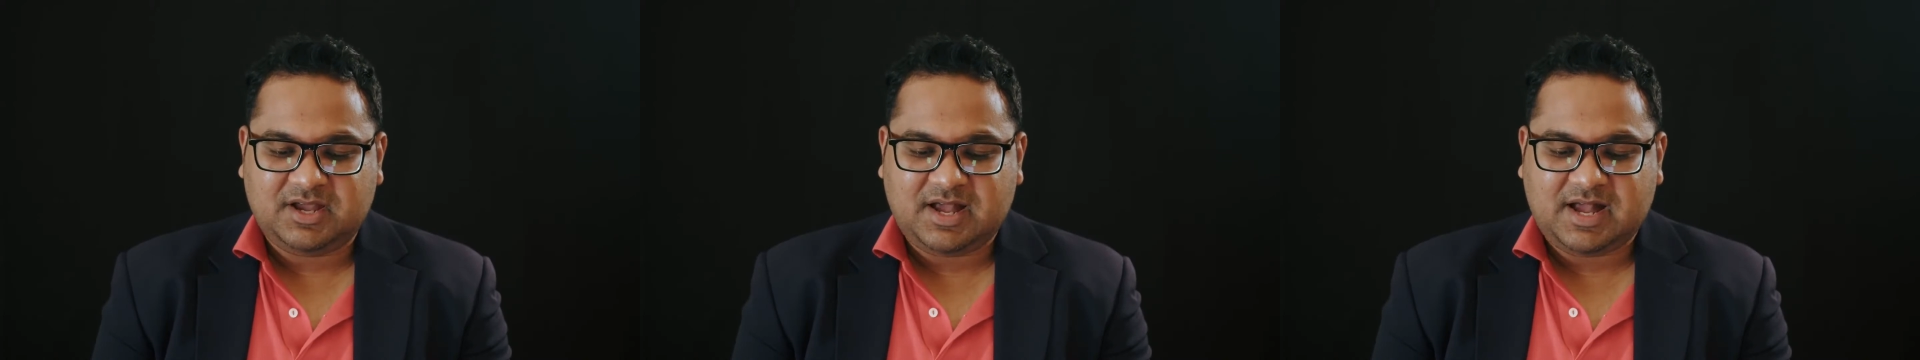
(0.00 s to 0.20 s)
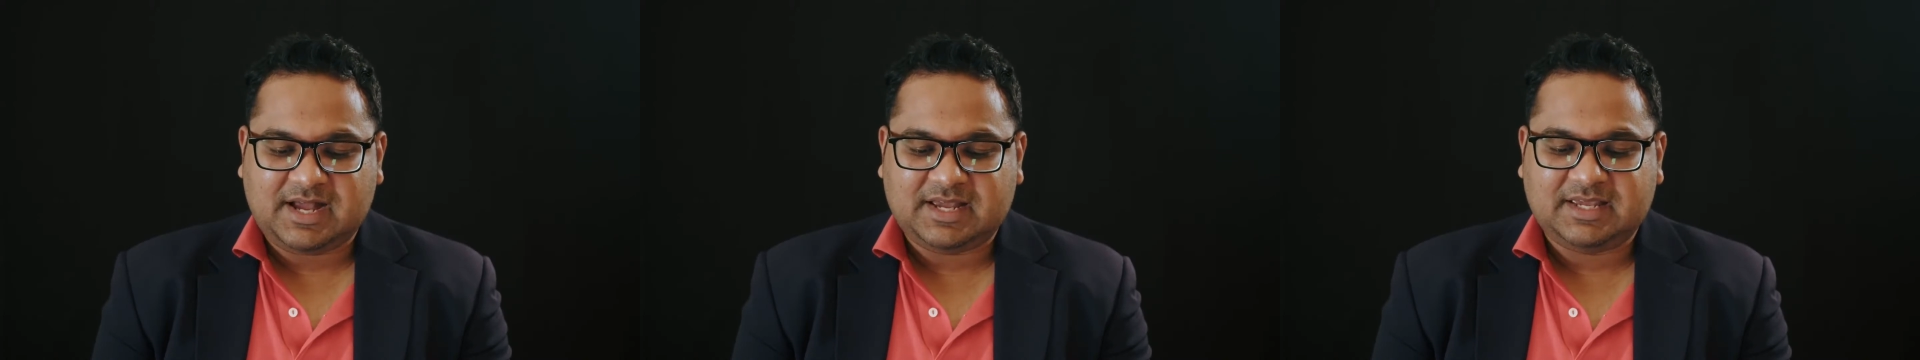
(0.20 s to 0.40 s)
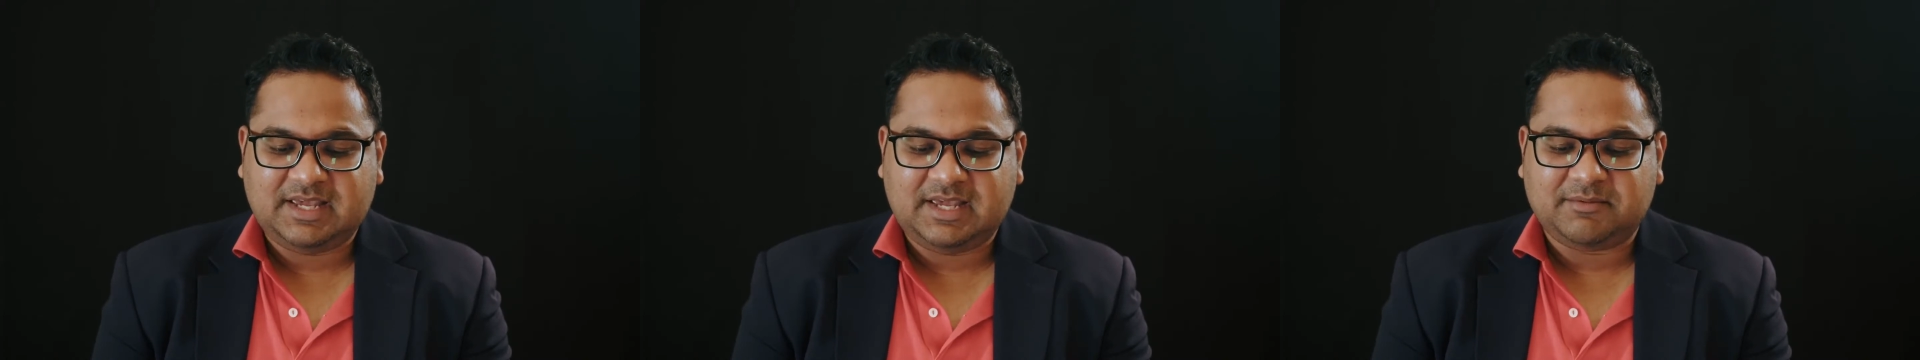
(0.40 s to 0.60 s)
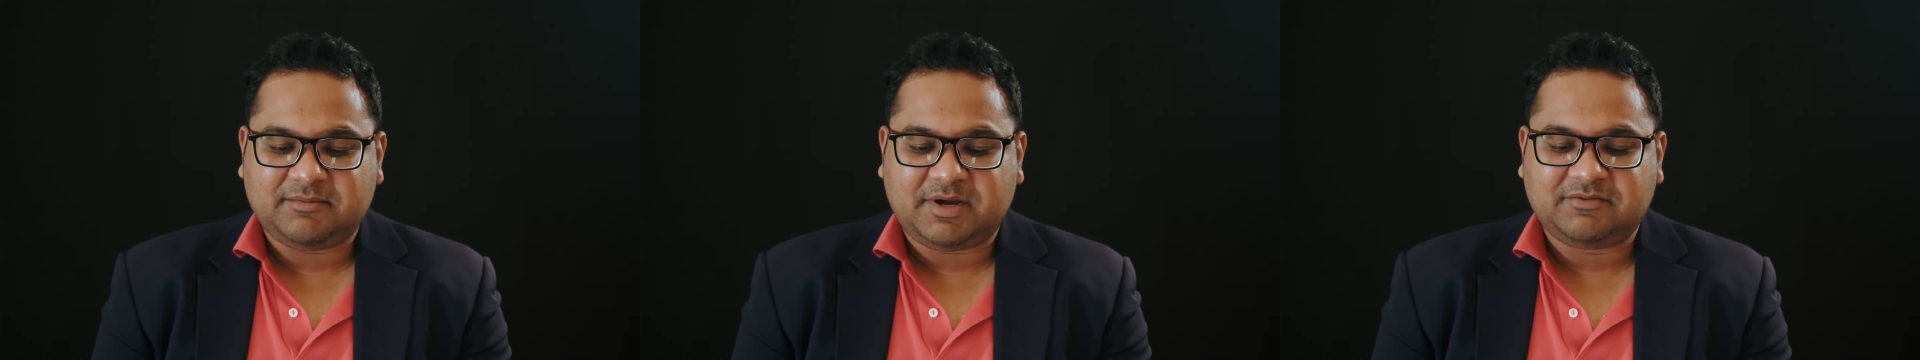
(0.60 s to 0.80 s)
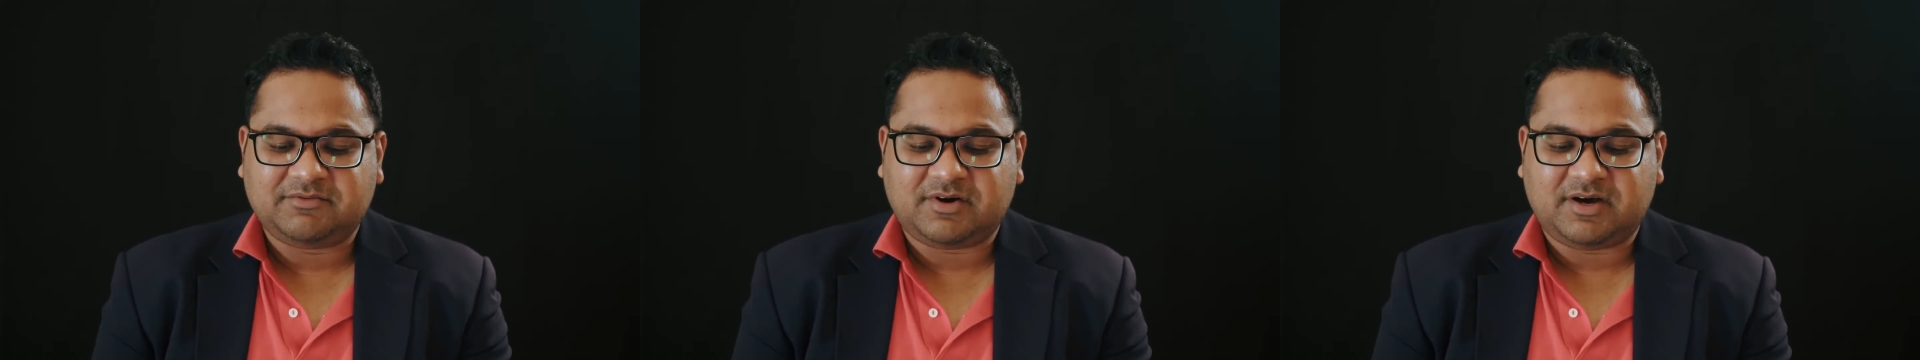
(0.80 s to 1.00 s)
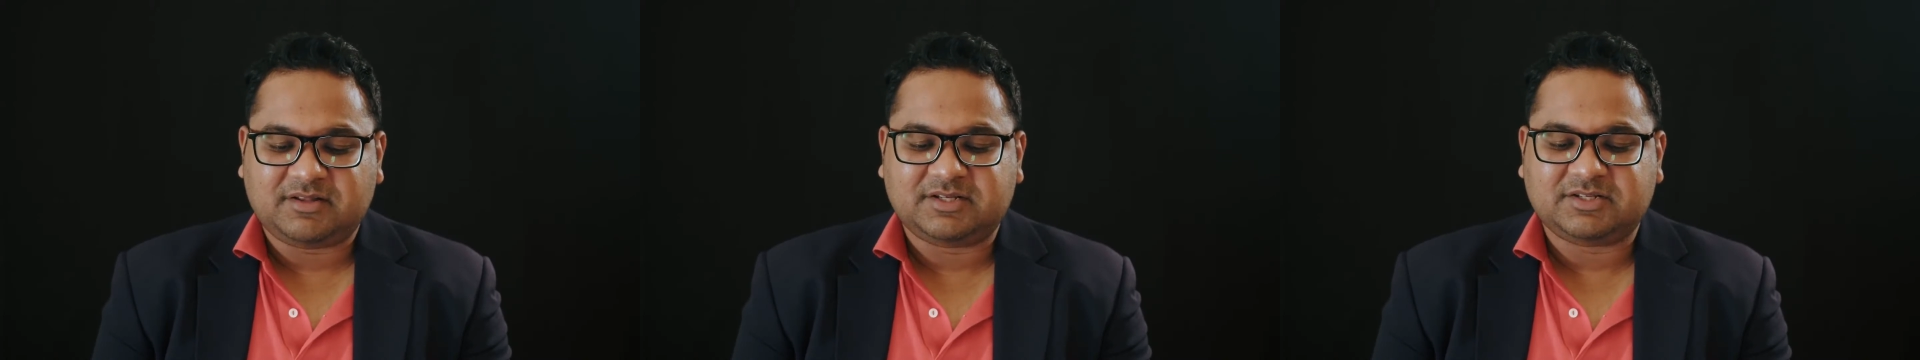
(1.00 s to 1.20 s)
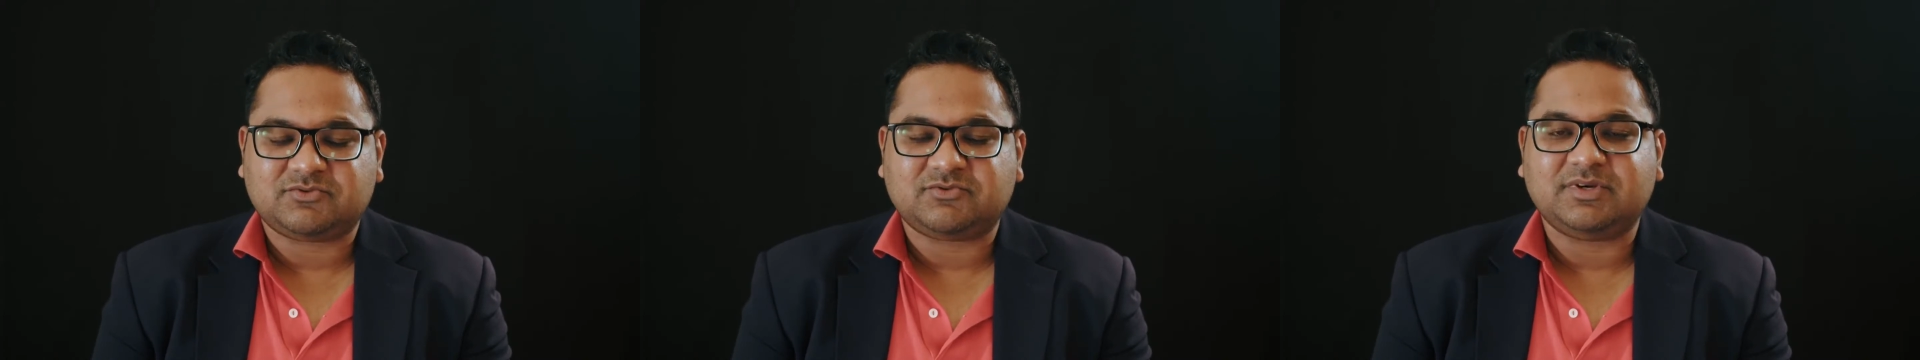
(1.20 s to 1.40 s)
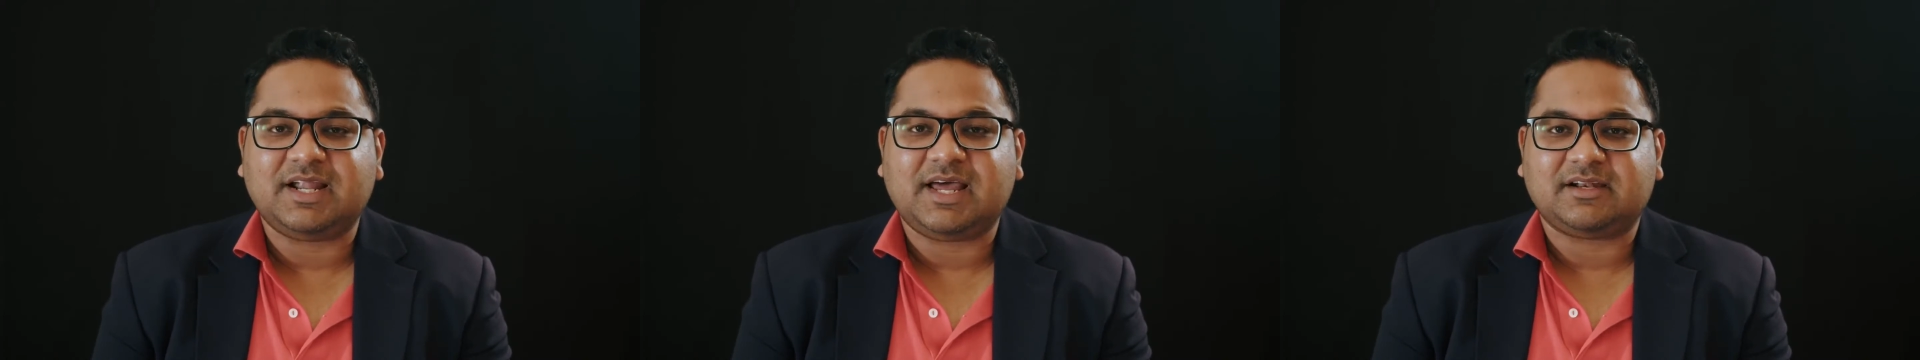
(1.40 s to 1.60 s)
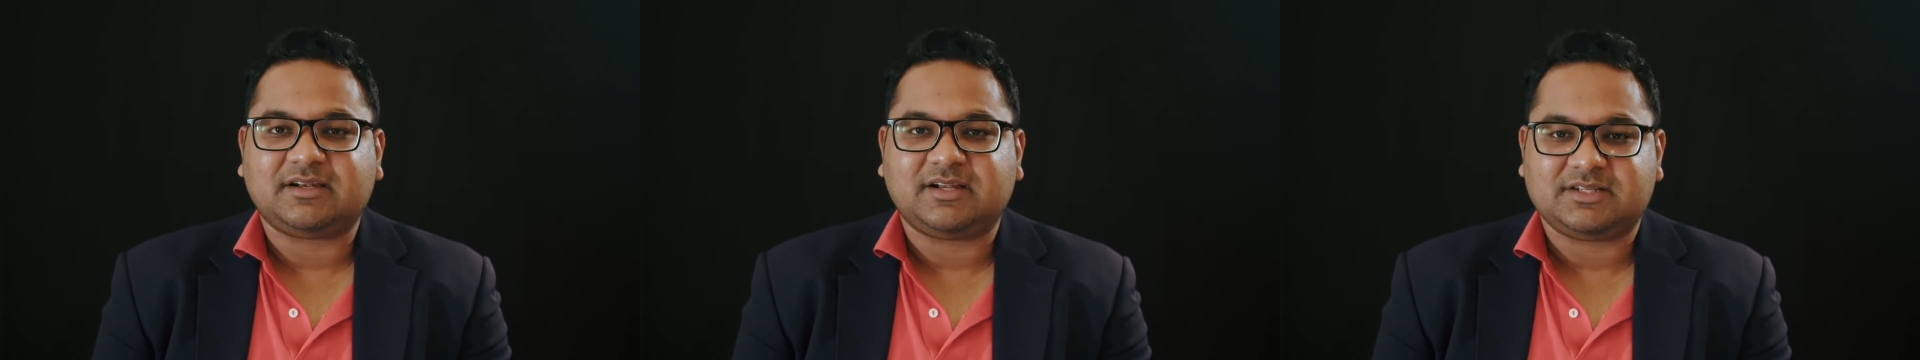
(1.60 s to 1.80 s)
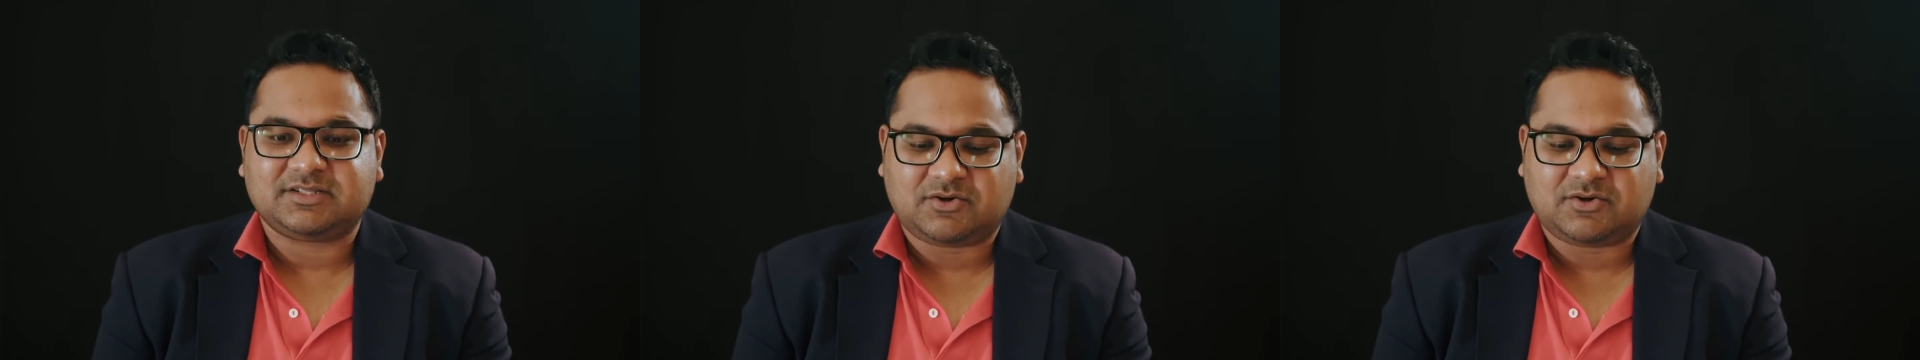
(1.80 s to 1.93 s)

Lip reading: I hear my father's relentless